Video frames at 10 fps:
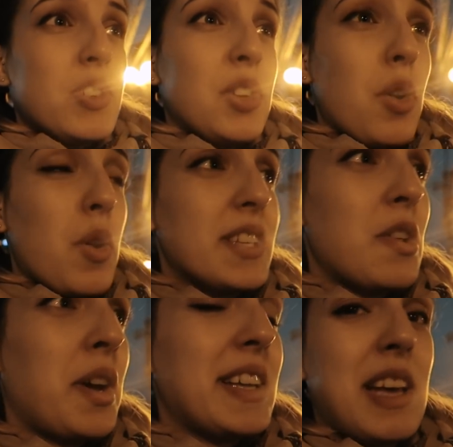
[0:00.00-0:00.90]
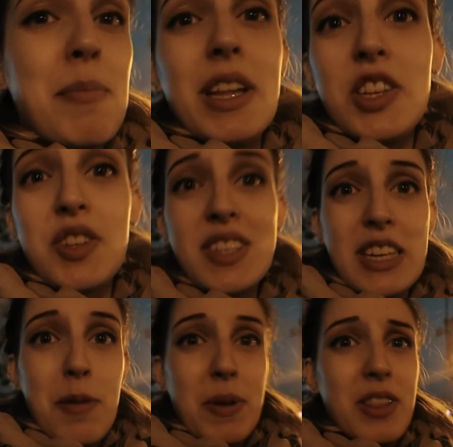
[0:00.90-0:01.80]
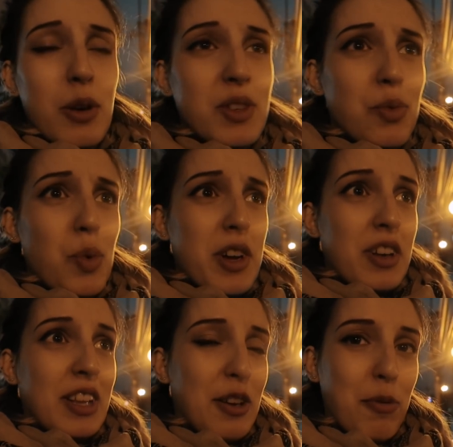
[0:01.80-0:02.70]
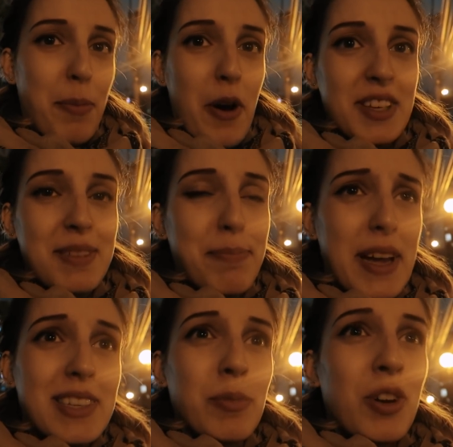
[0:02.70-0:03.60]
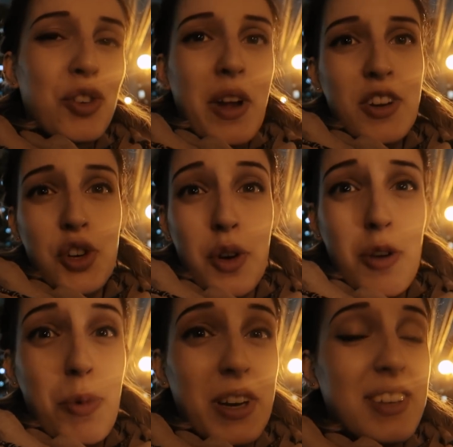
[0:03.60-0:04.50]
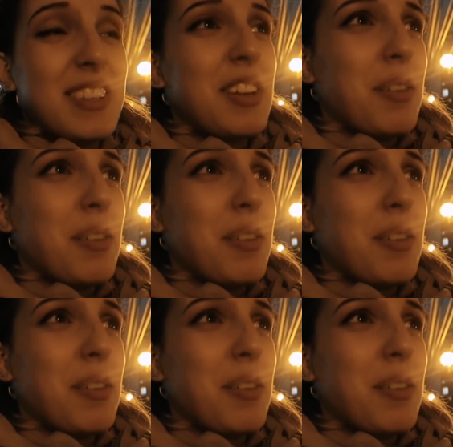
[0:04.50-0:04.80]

So as long as I manage to sleep in those weird little box beds, I'm gonna try and show you, but it's